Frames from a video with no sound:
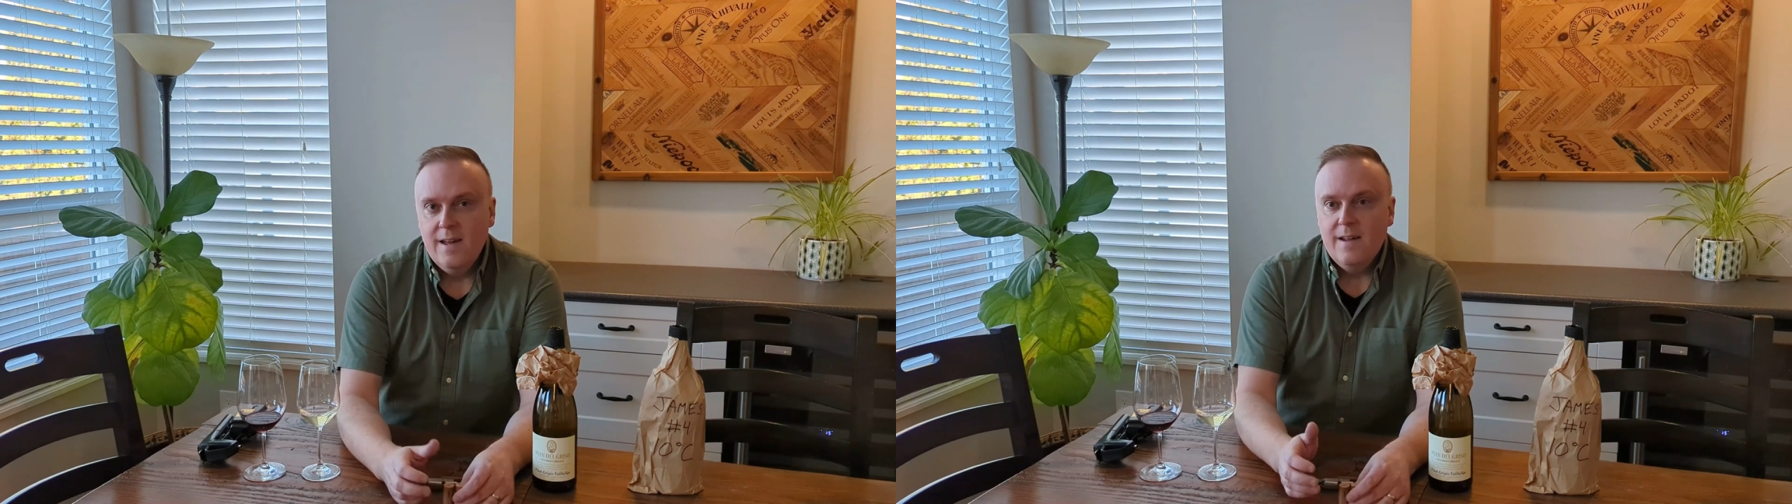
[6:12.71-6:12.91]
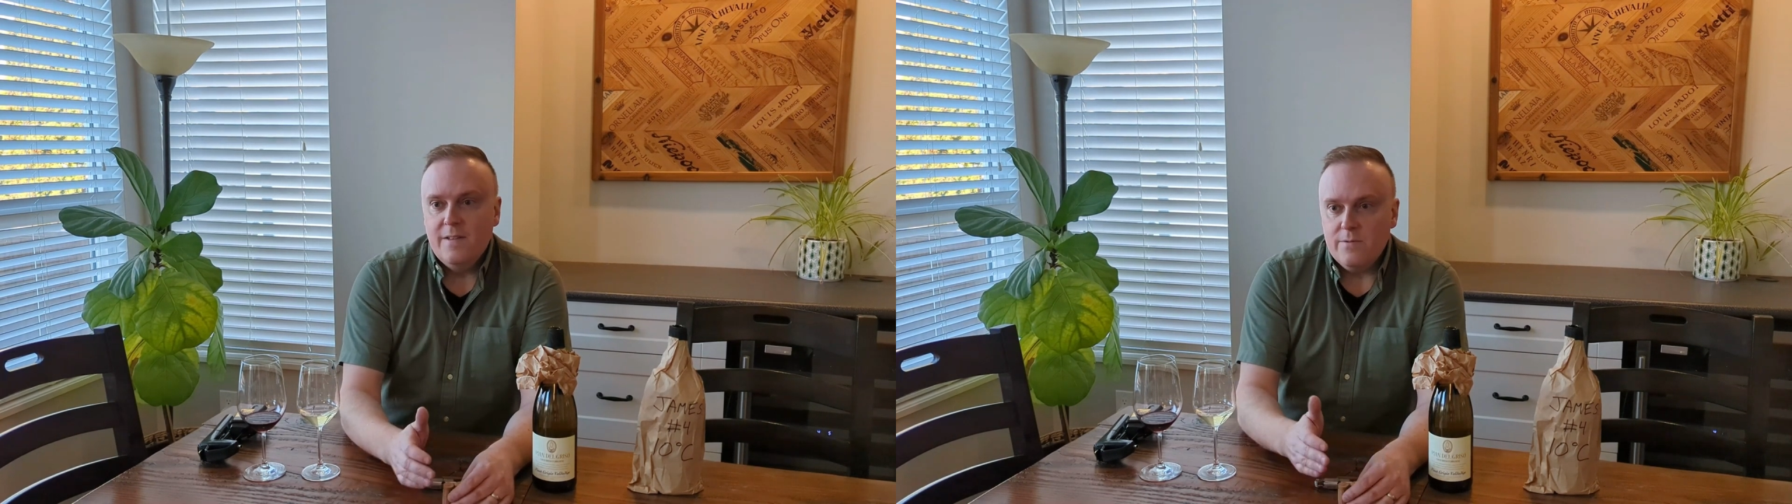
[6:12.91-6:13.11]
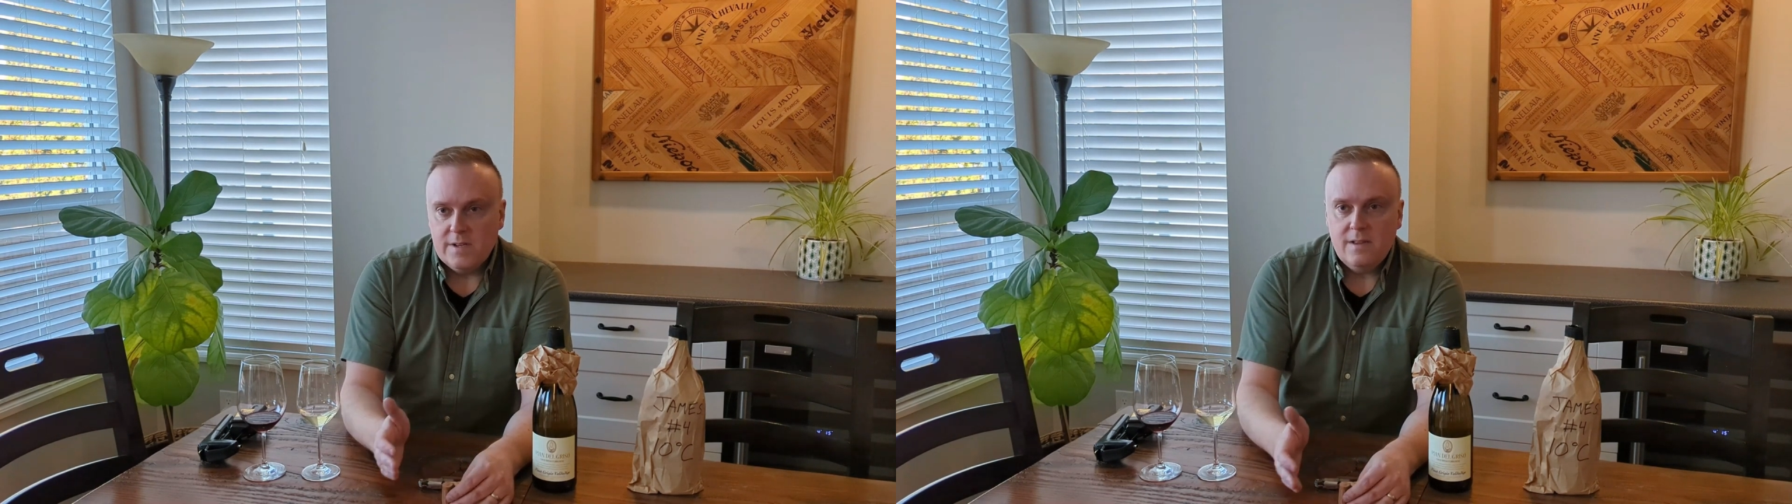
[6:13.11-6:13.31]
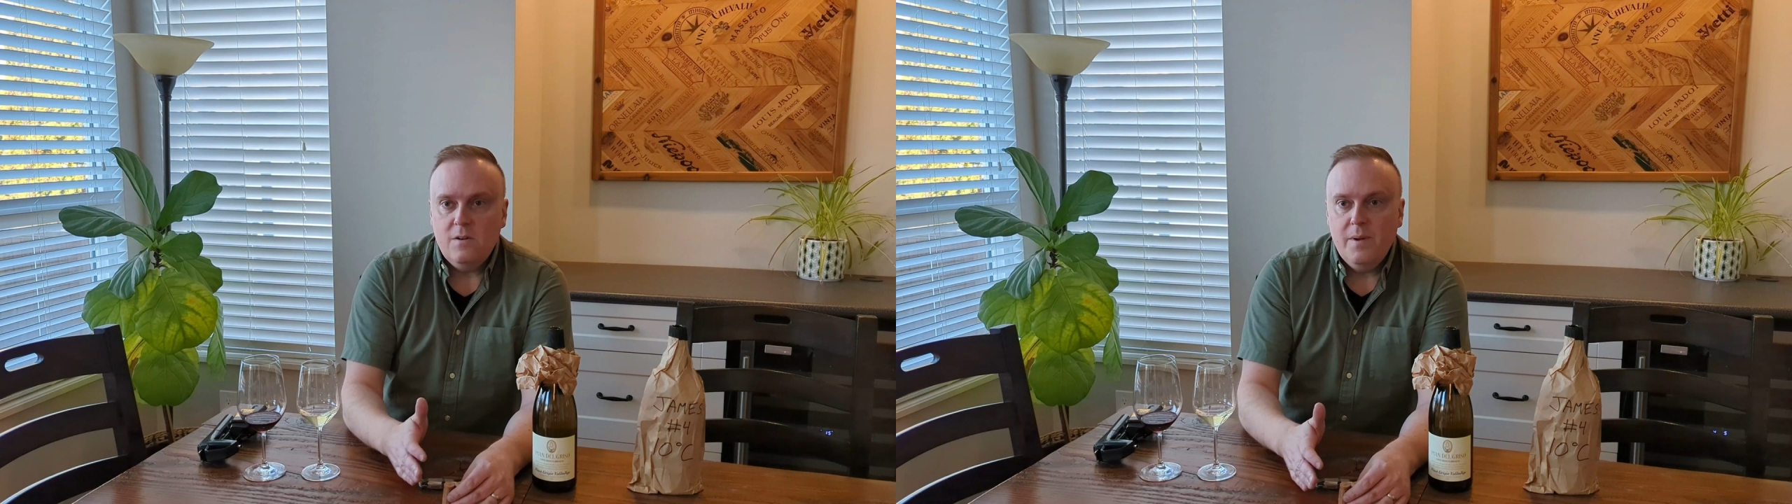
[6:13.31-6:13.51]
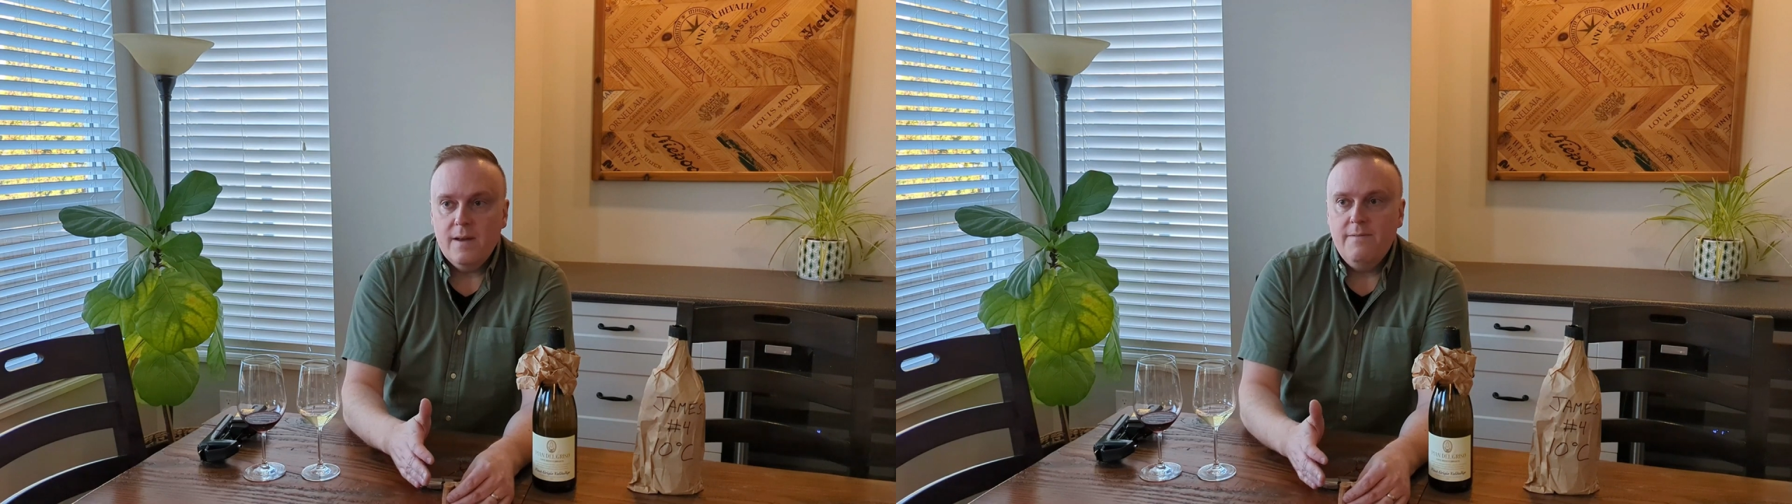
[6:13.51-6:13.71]
there was a little
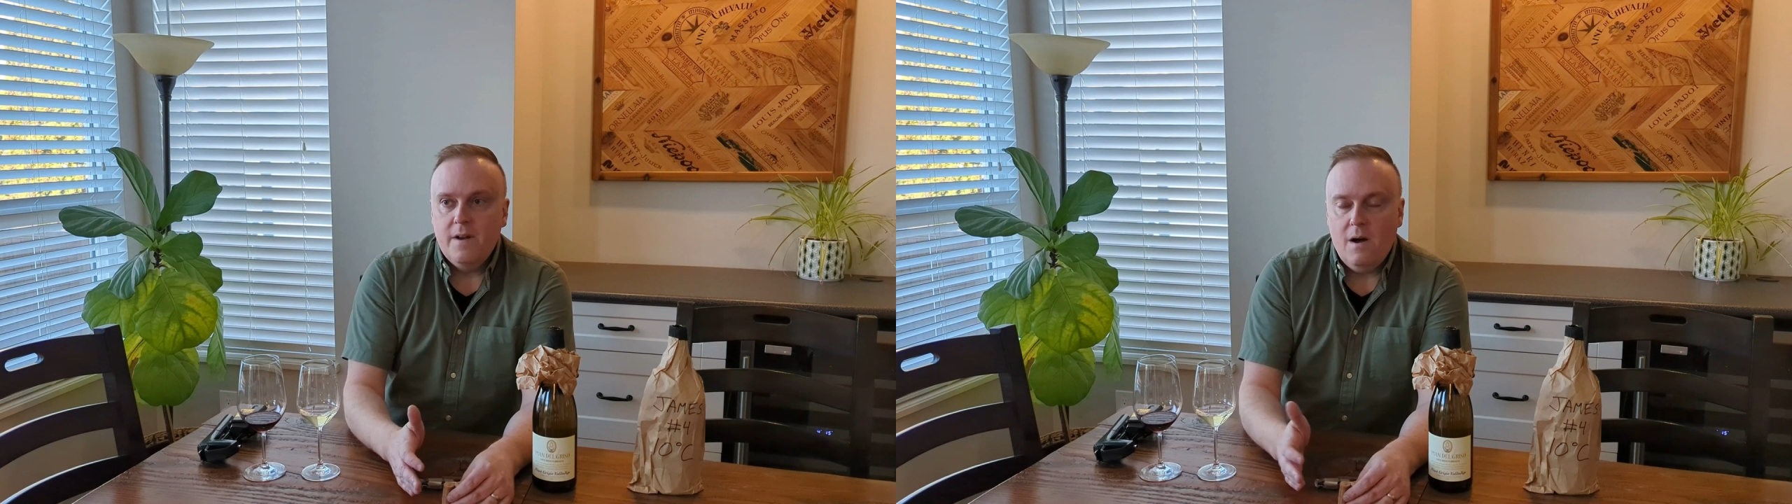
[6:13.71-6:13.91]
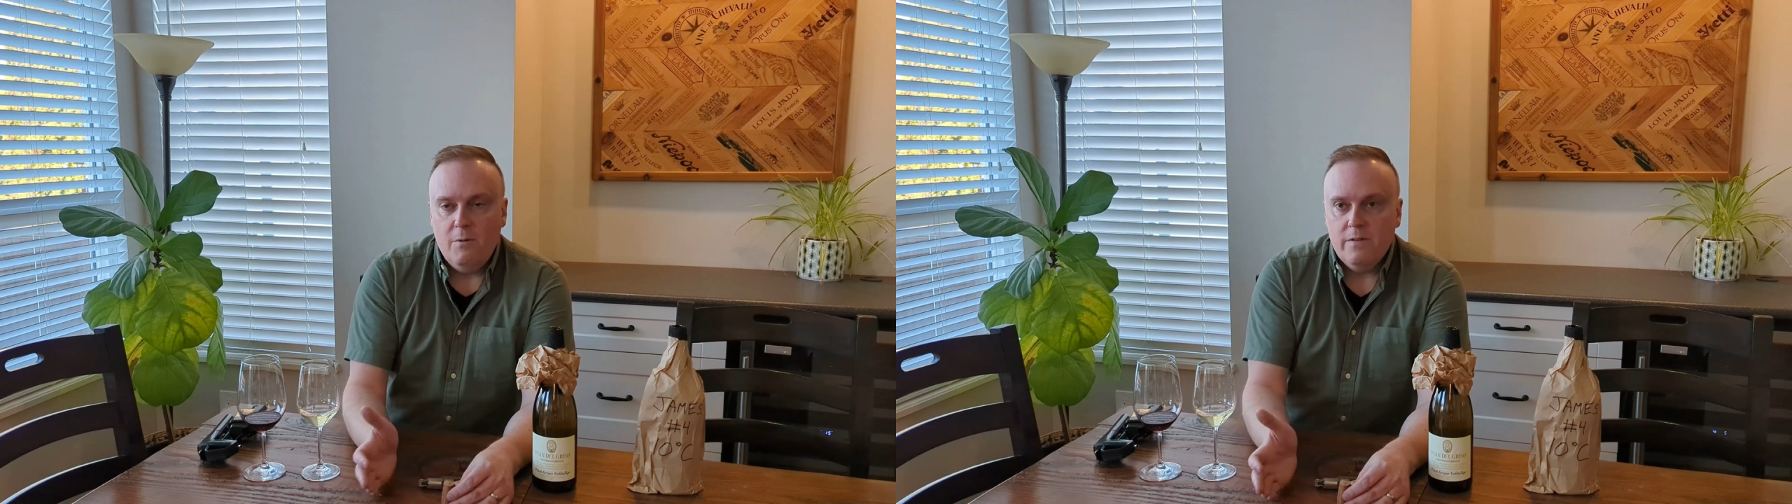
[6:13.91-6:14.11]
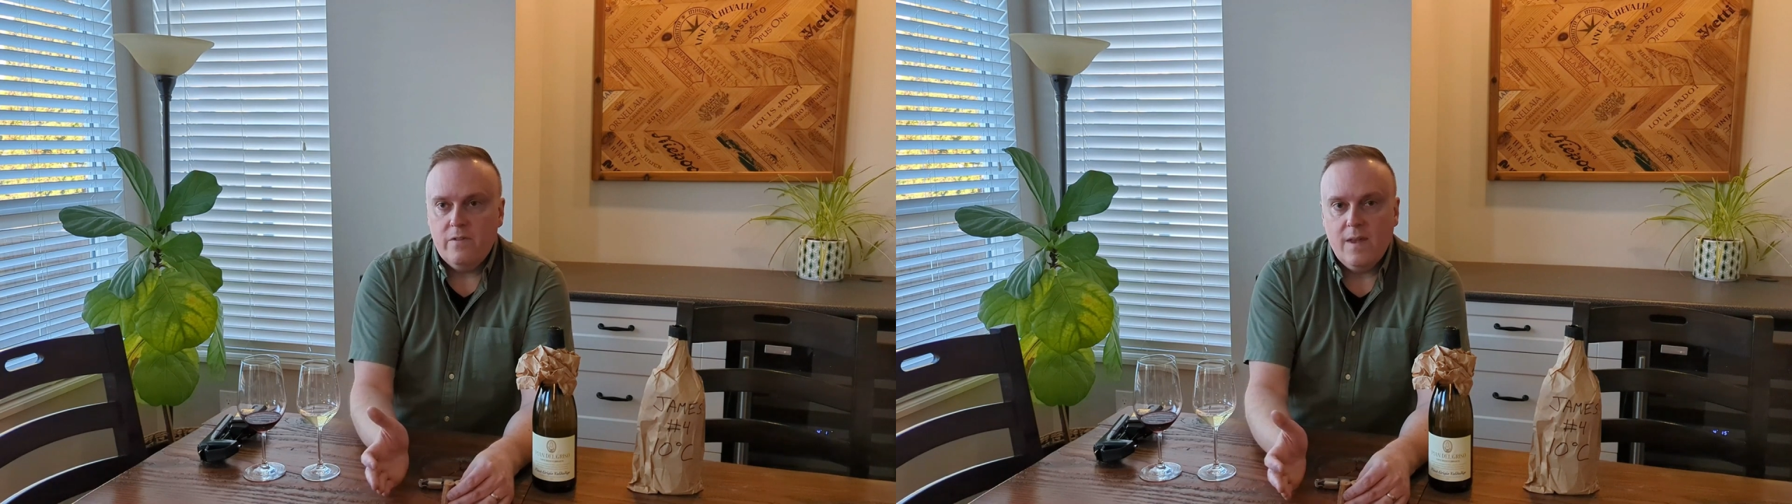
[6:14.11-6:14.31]
bit of an almost,